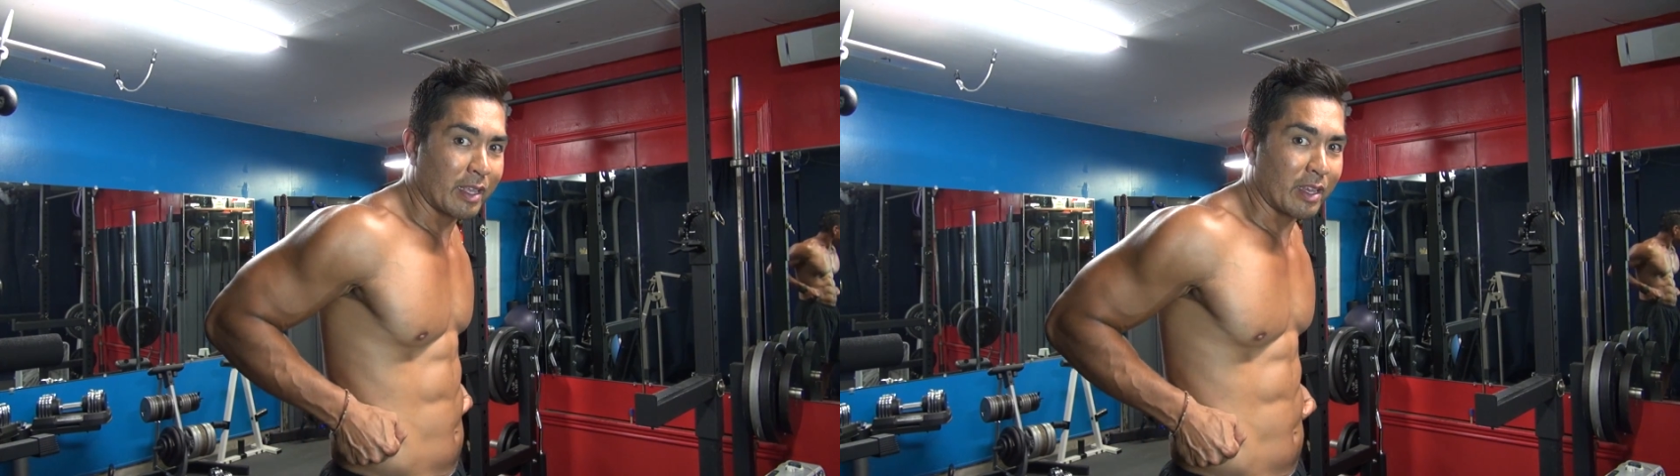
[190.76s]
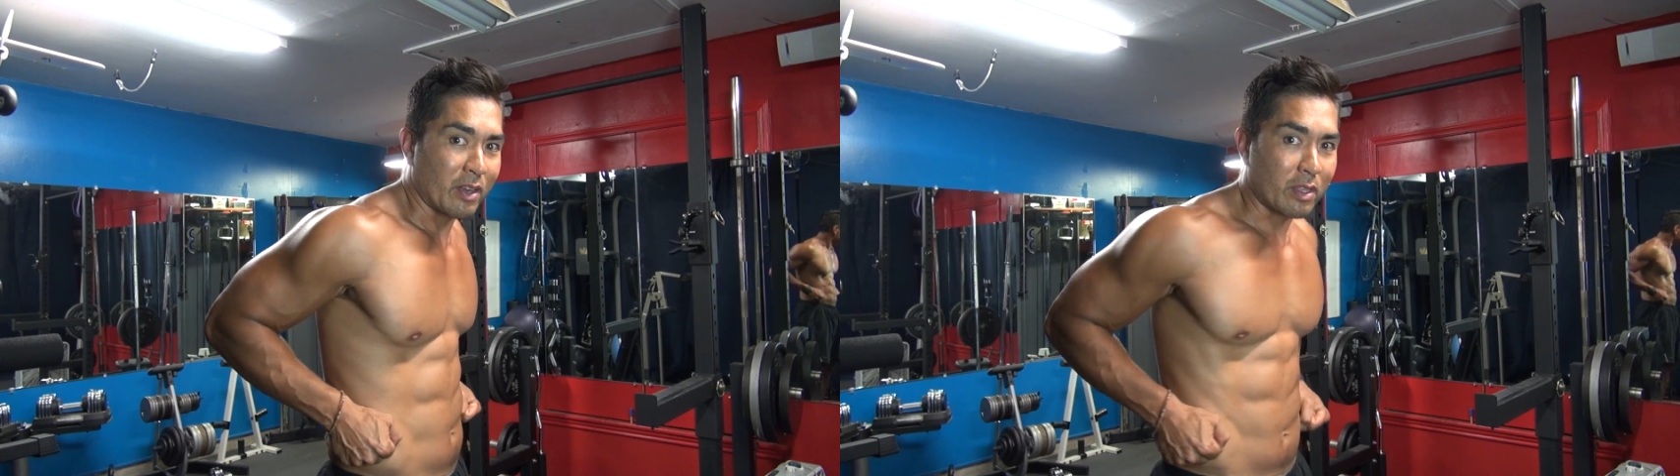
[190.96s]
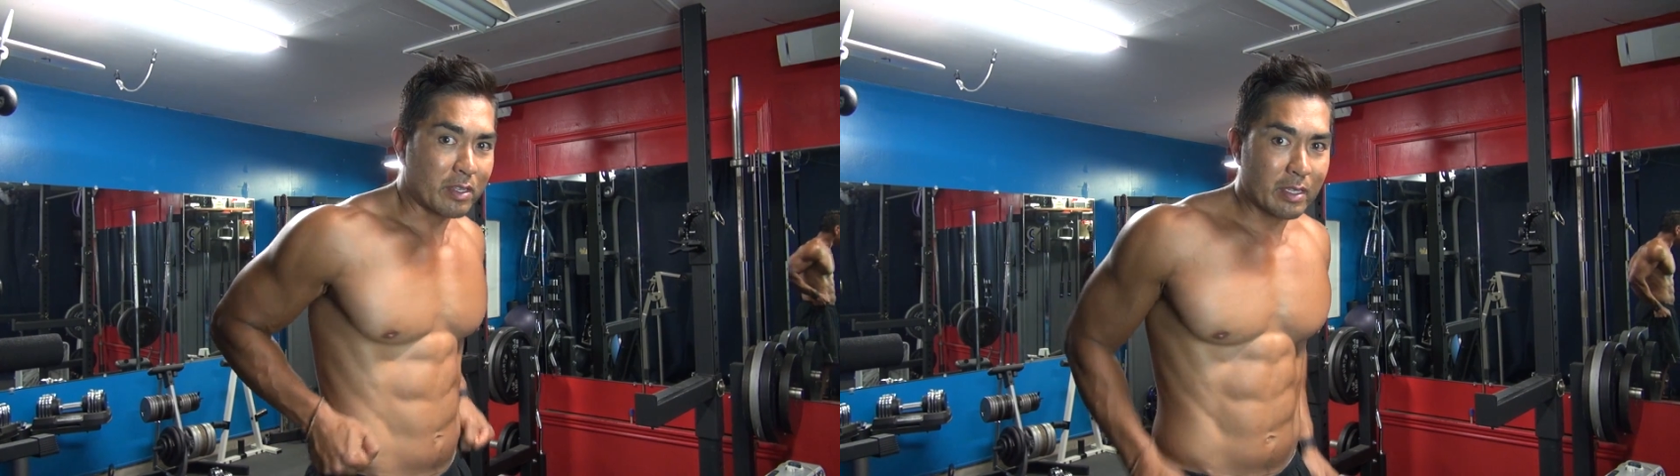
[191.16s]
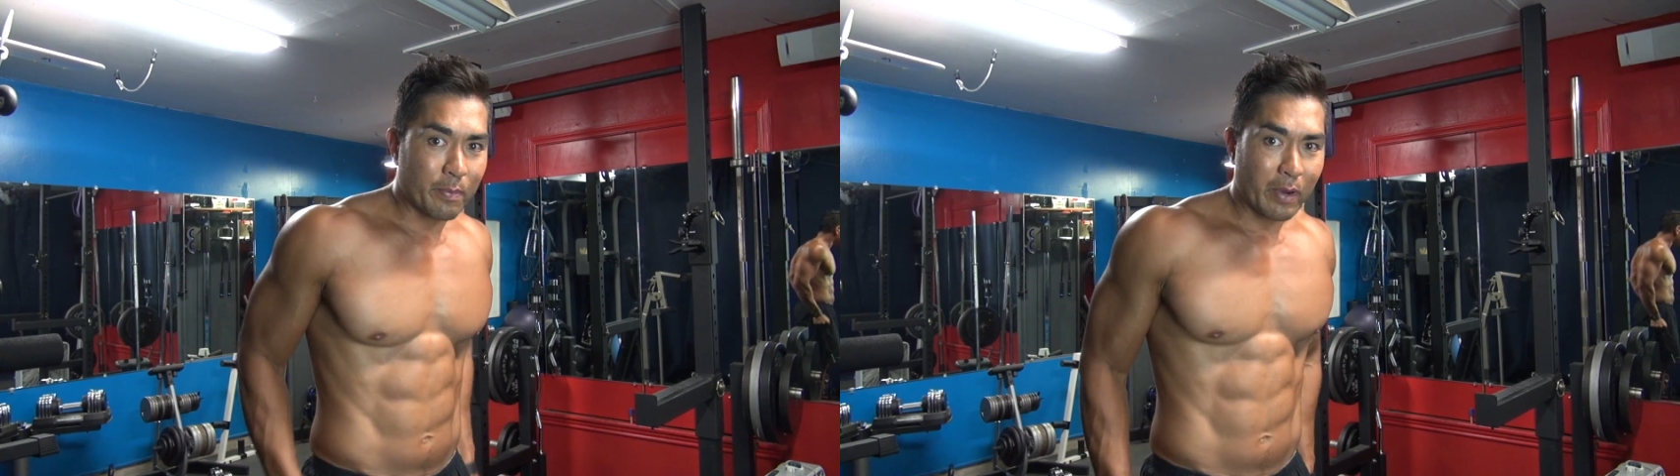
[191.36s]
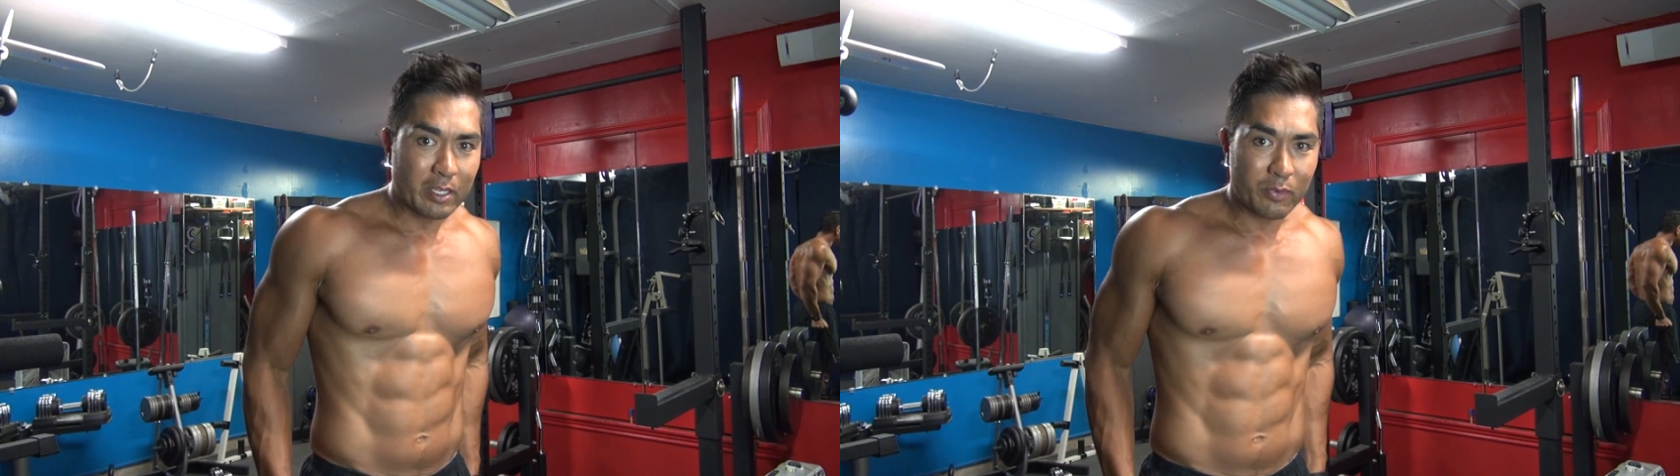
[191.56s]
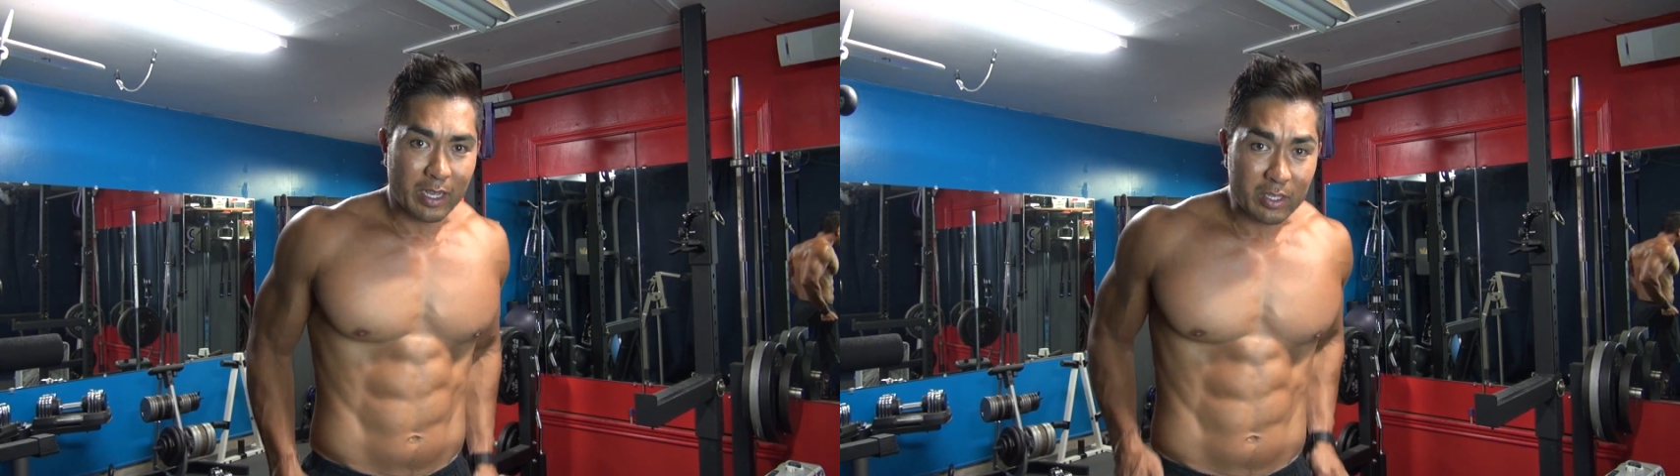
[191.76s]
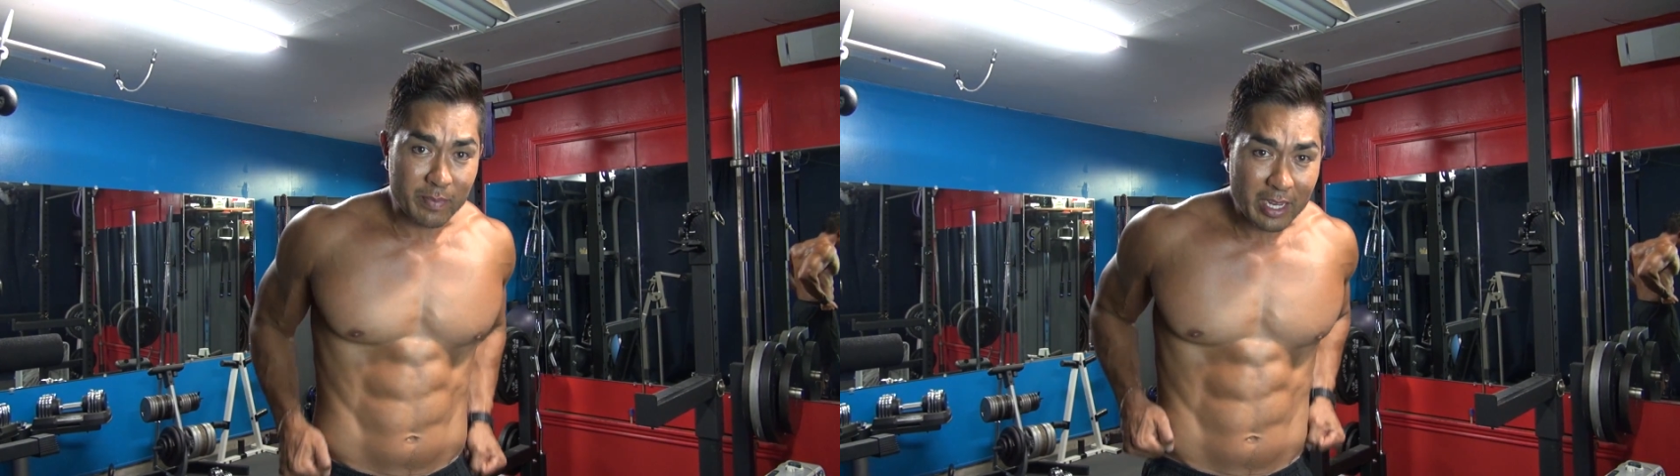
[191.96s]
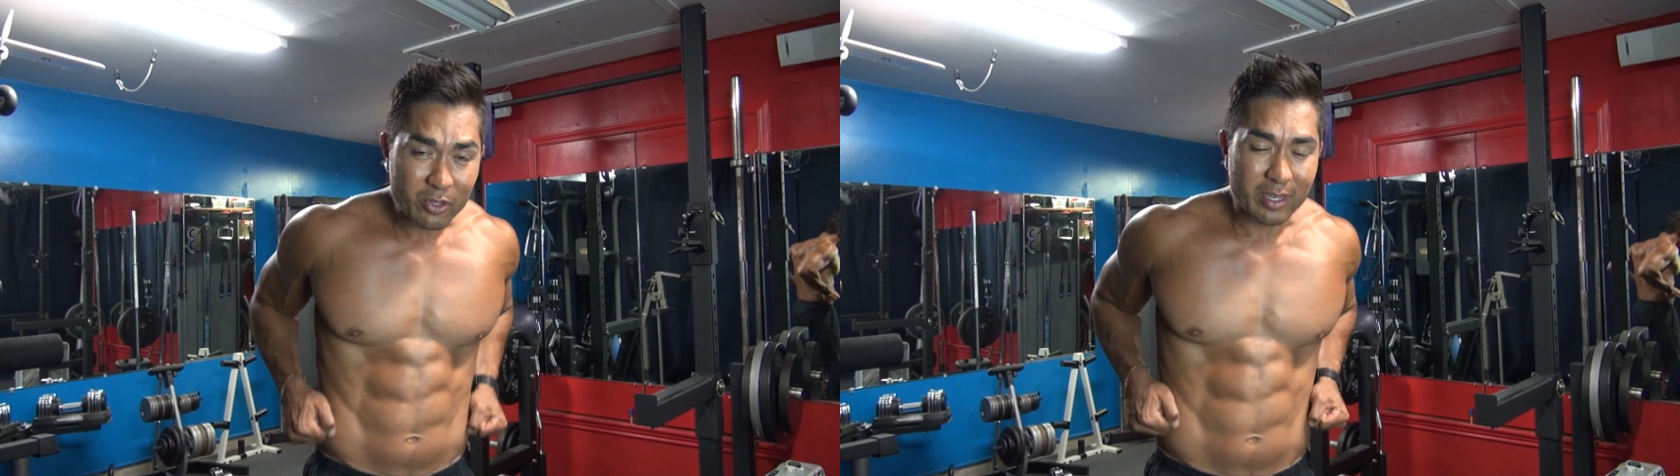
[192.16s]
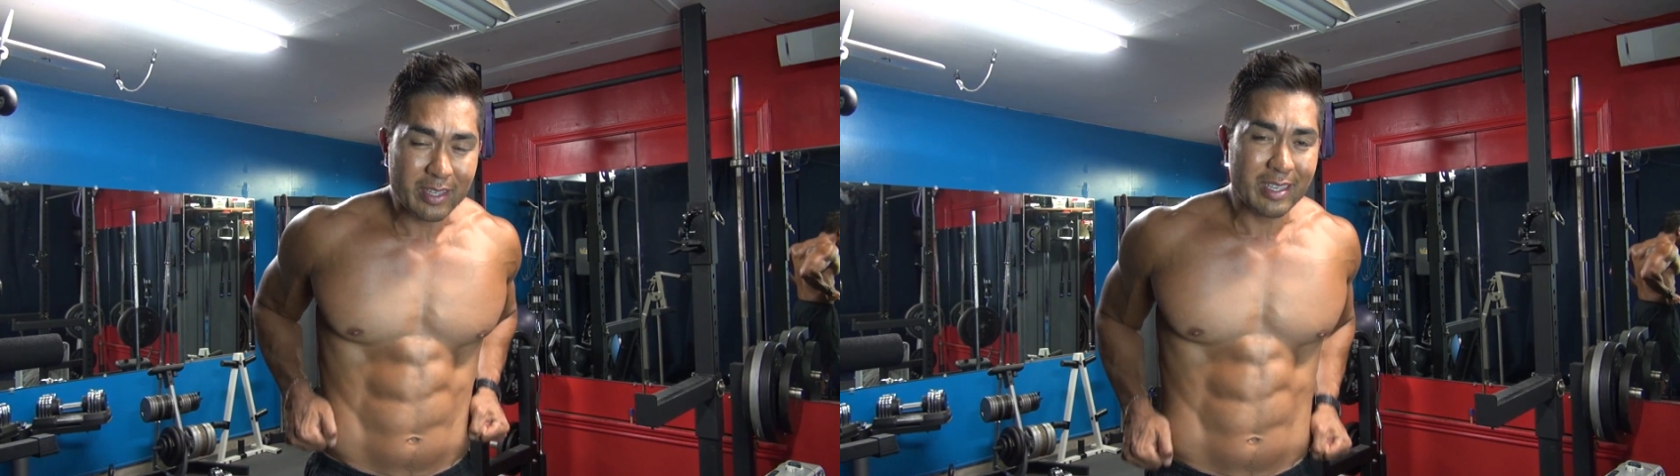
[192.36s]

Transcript: you know, the pectoralis major